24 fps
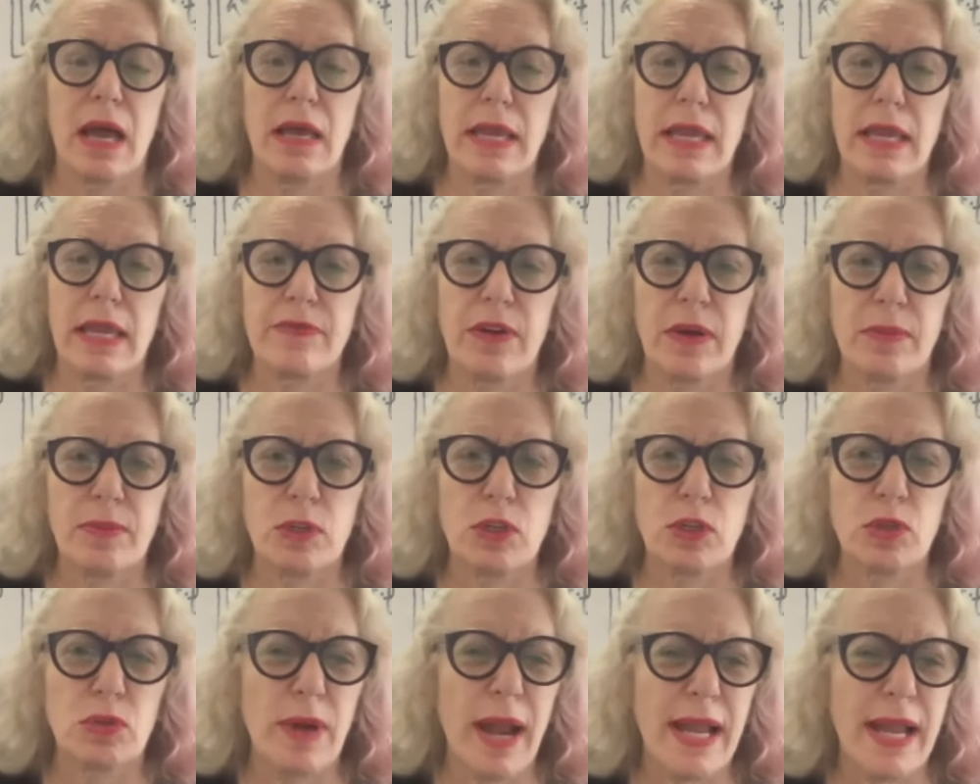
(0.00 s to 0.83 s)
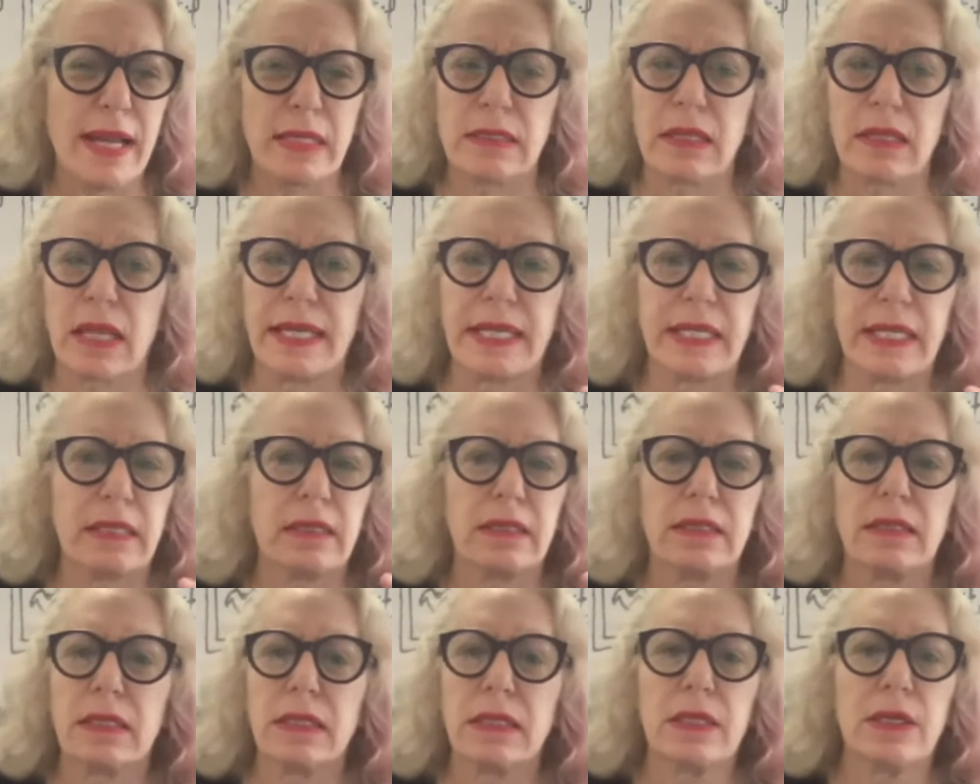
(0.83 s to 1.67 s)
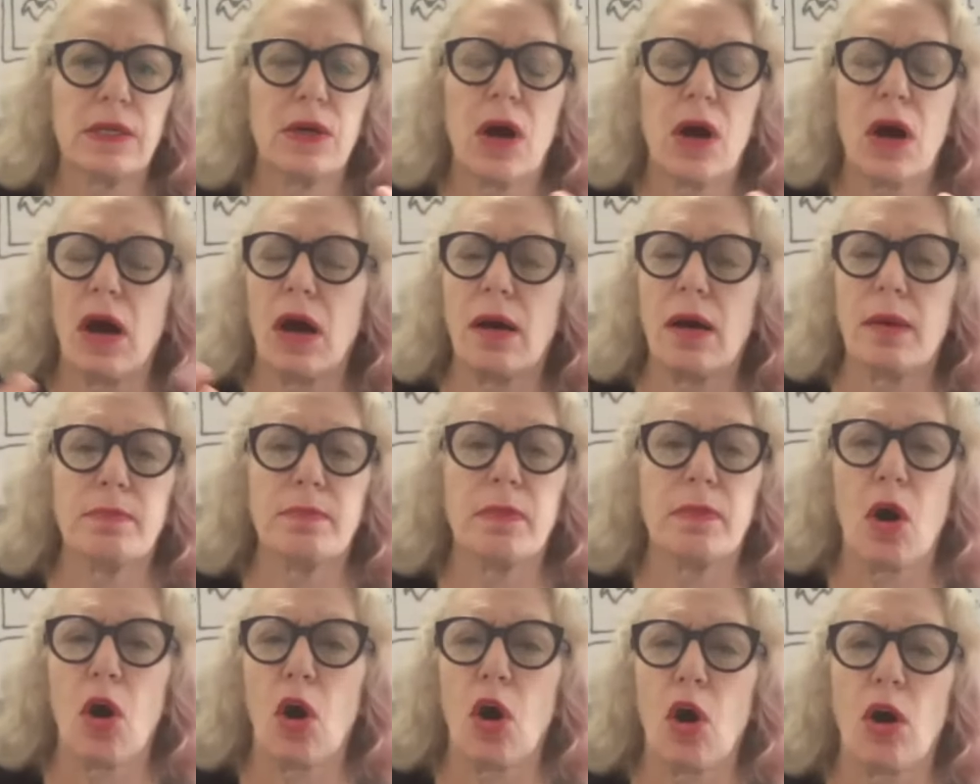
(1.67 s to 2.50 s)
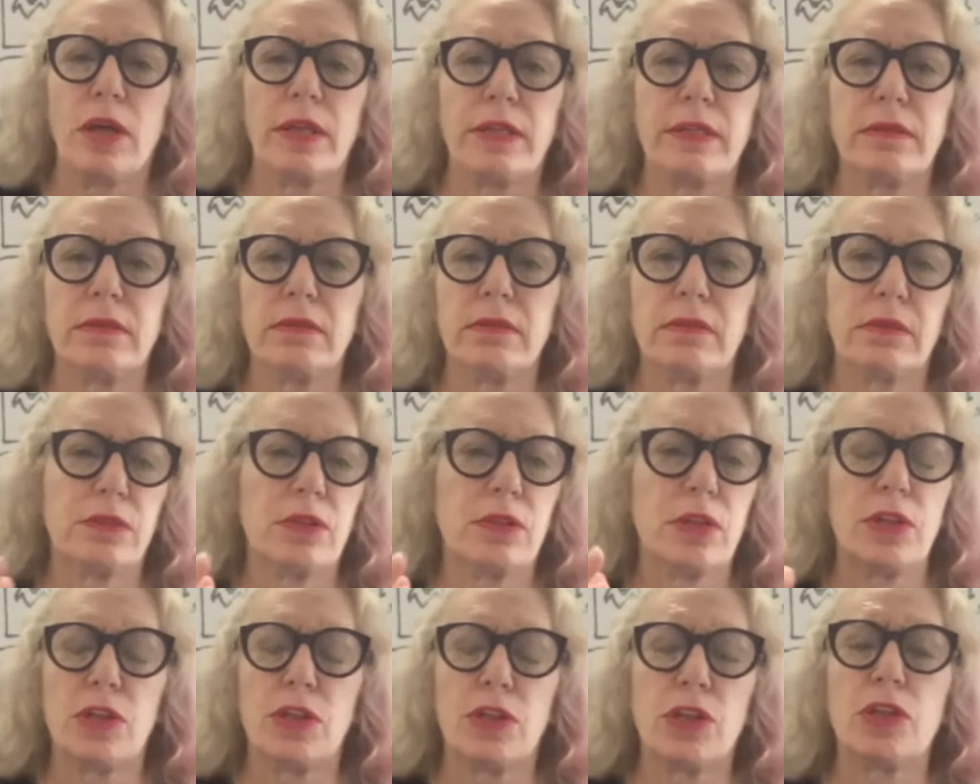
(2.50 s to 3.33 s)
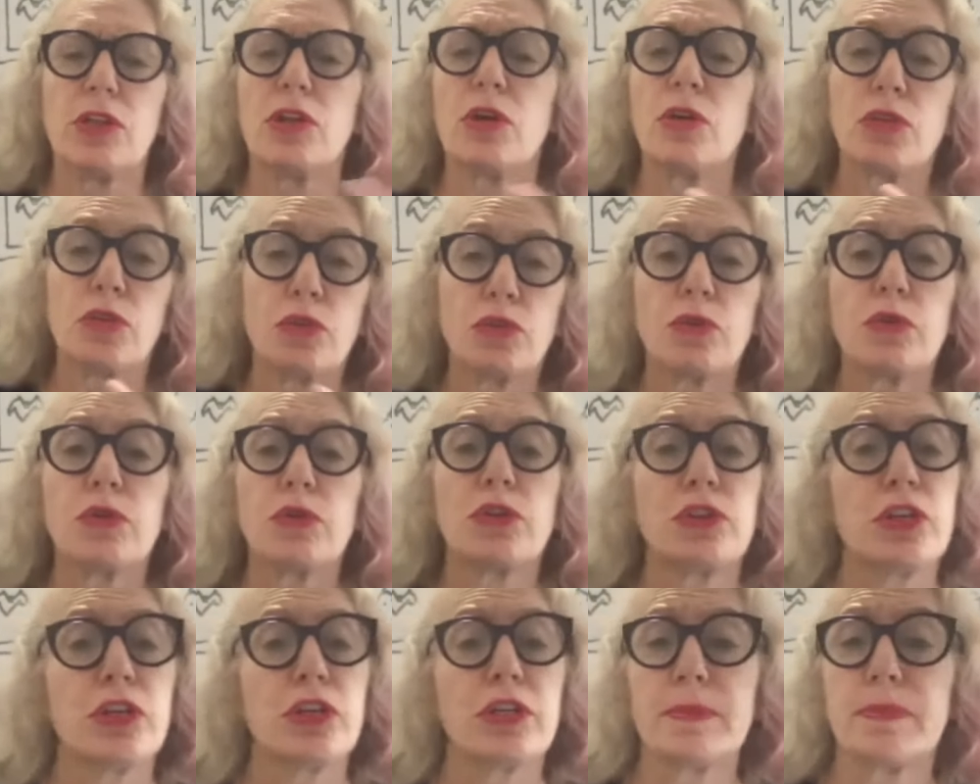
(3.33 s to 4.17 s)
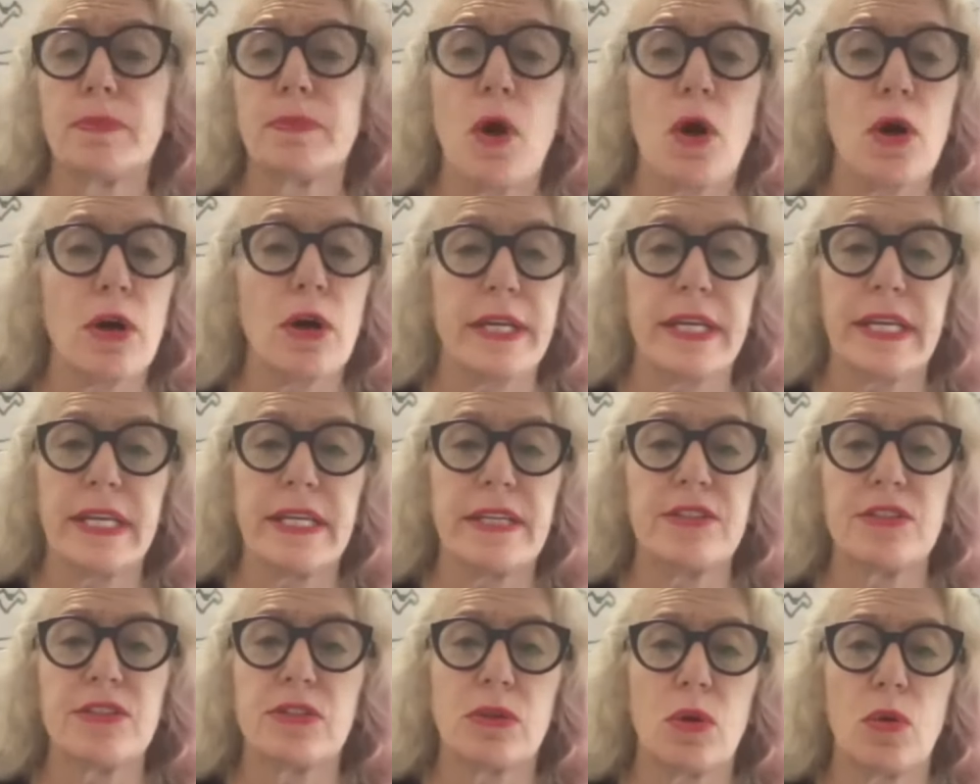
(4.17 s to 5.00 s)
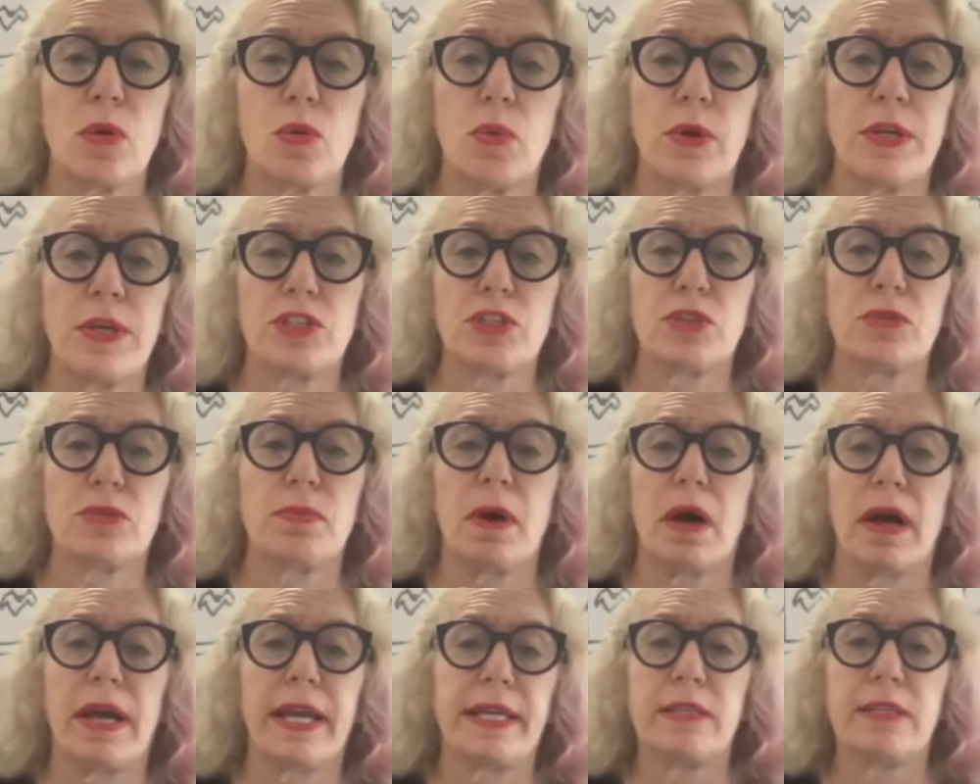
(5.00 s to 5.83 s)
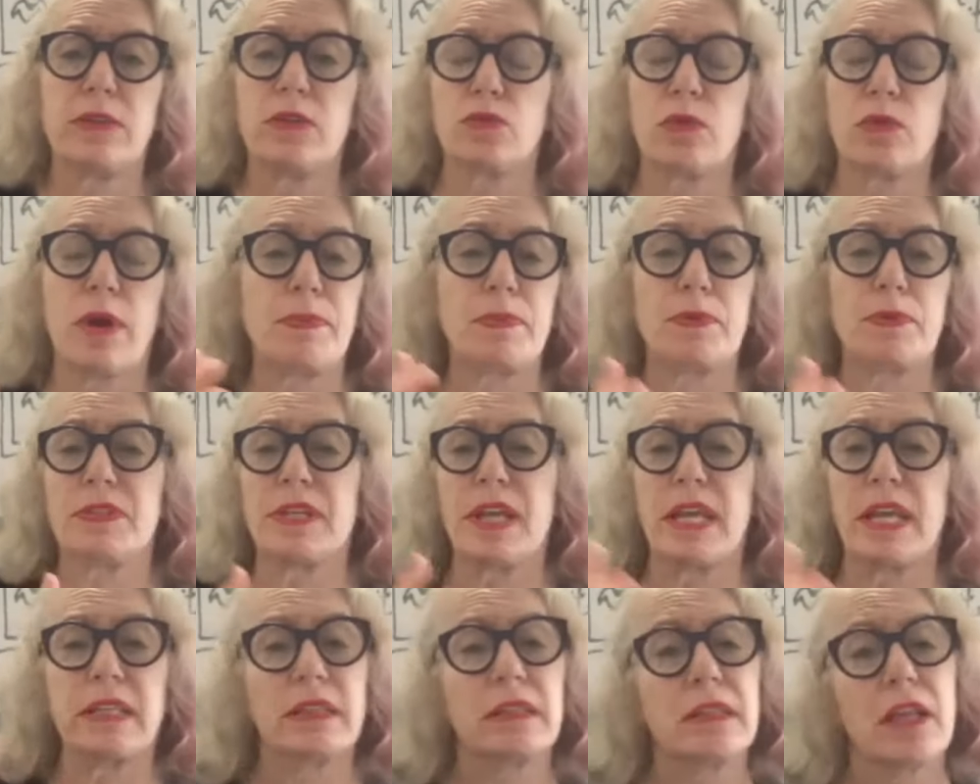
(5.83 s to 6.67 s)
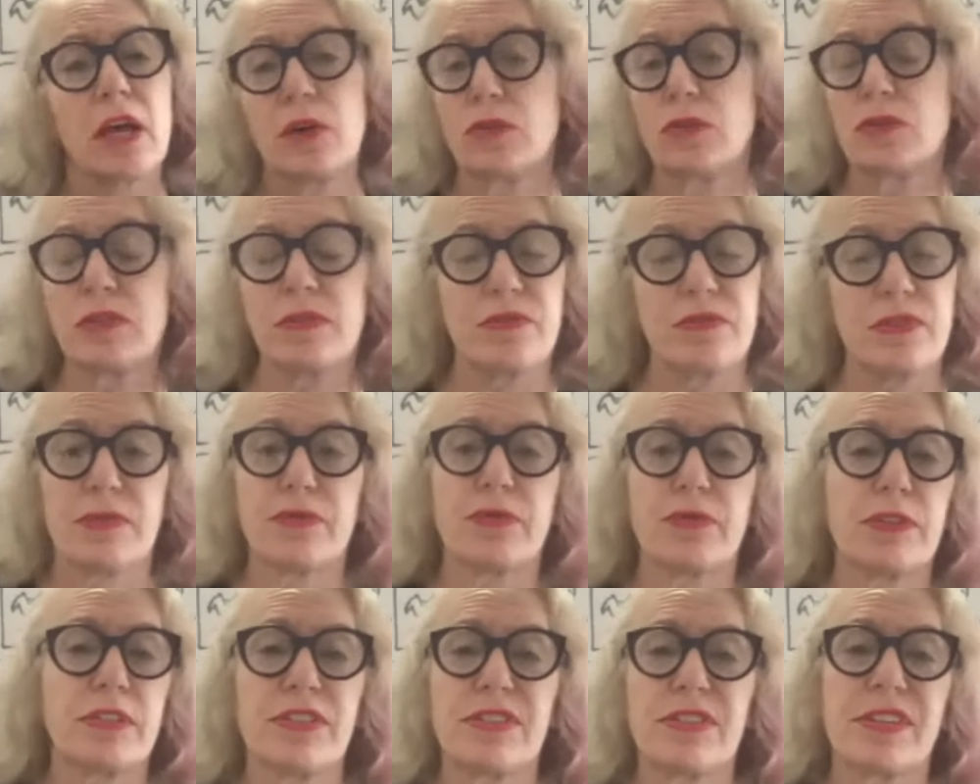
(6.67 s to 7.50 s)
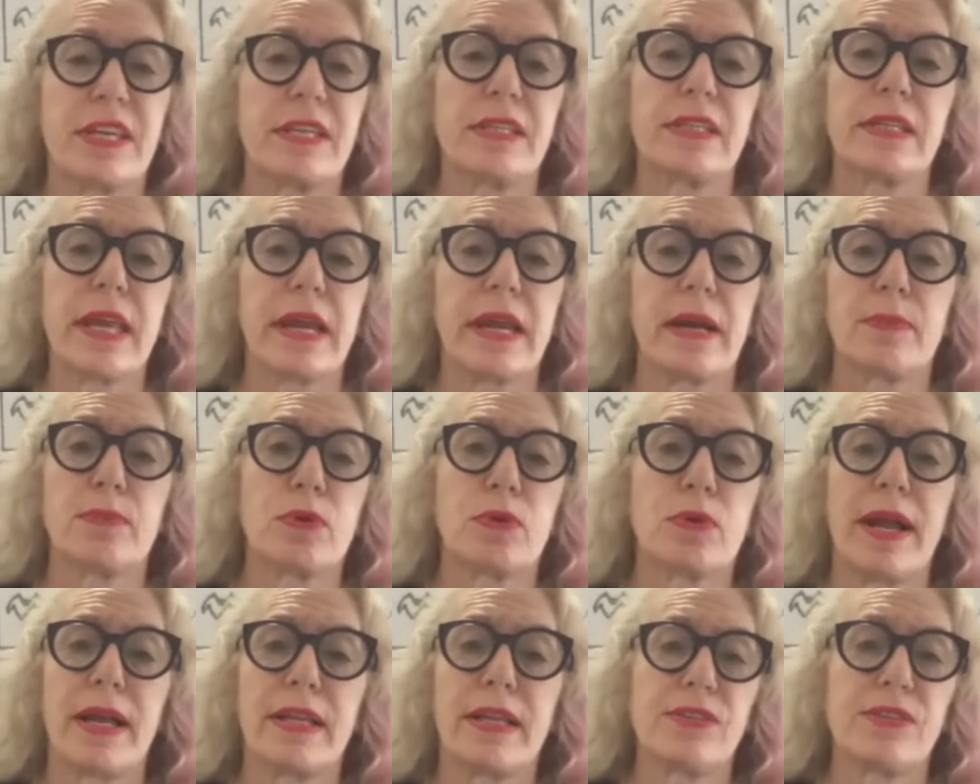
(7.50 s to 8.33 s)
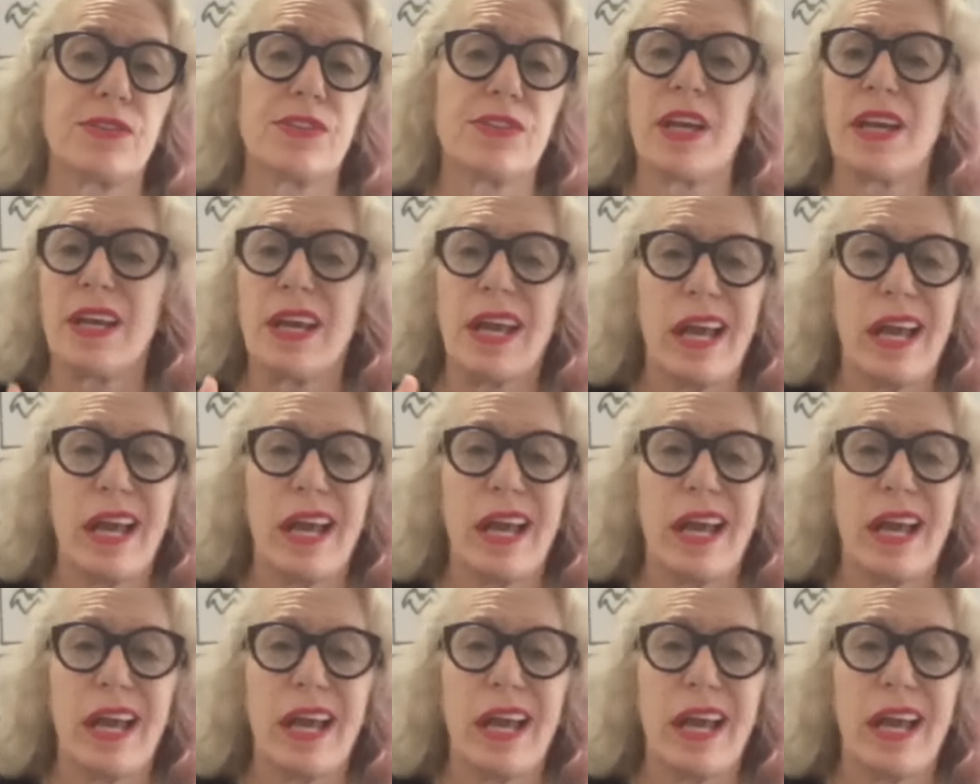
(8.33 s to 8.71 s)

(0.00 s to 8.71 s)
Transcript: if I'm correct, like on, you know, through third parties, which might represent loads of different skincare brands,